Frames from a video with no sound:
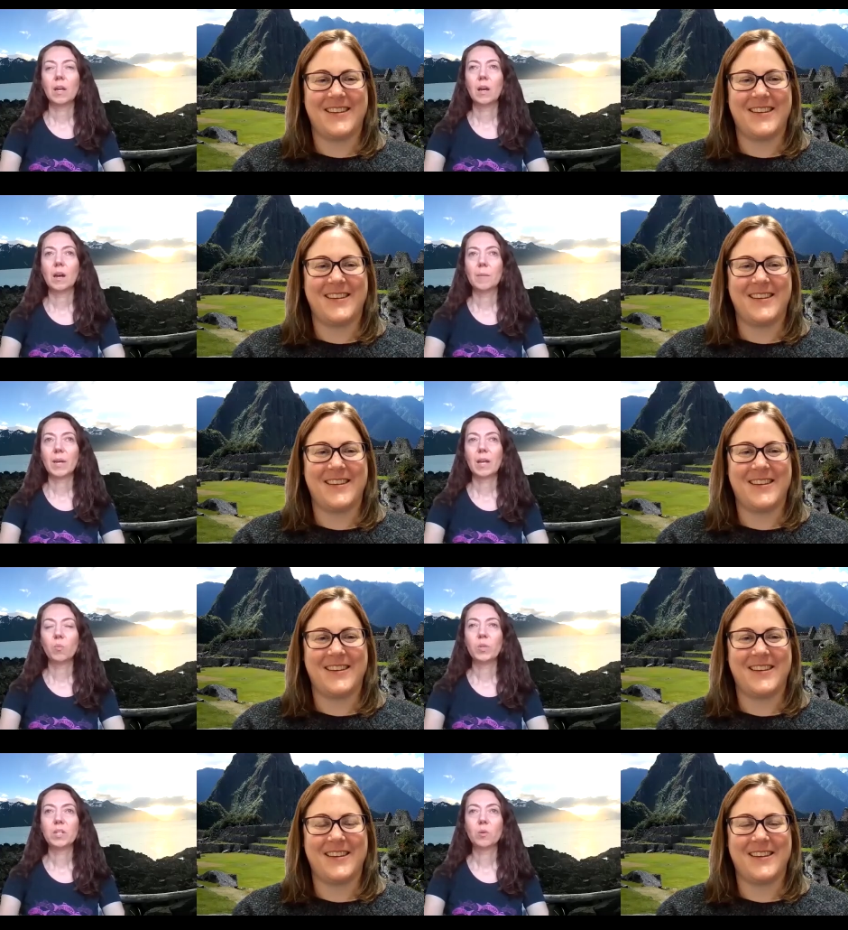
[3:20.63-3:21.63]
Speaker 1: Um,
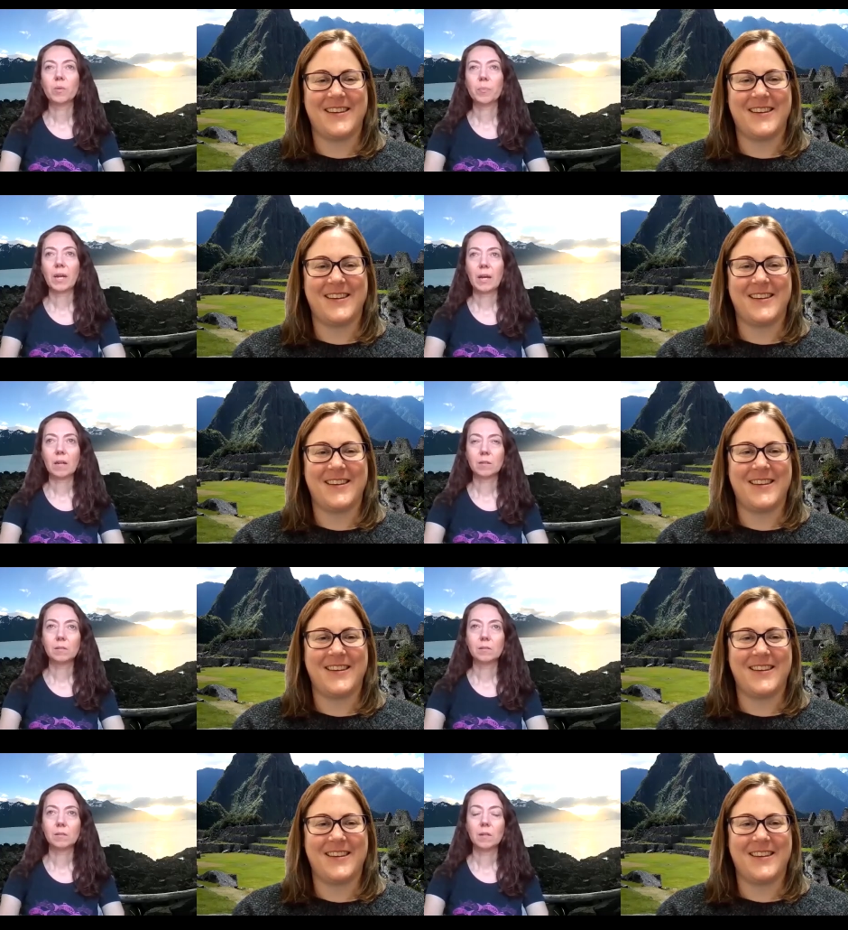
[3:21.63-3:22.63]
and we don't
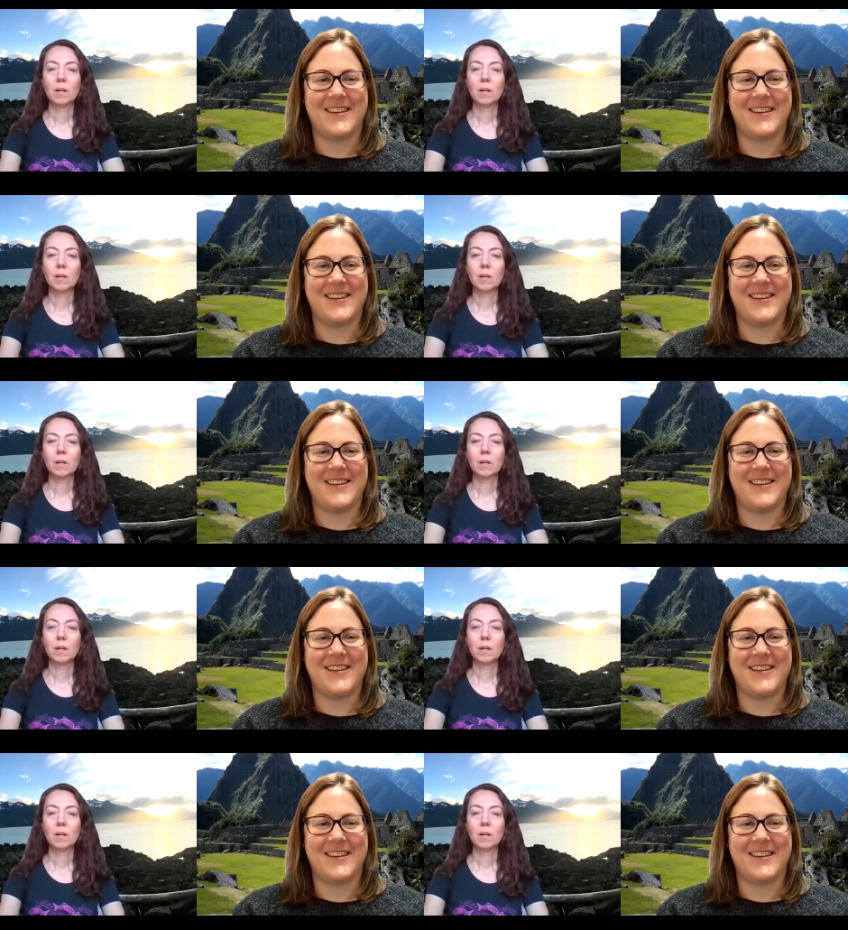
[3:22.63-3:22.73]
paddle.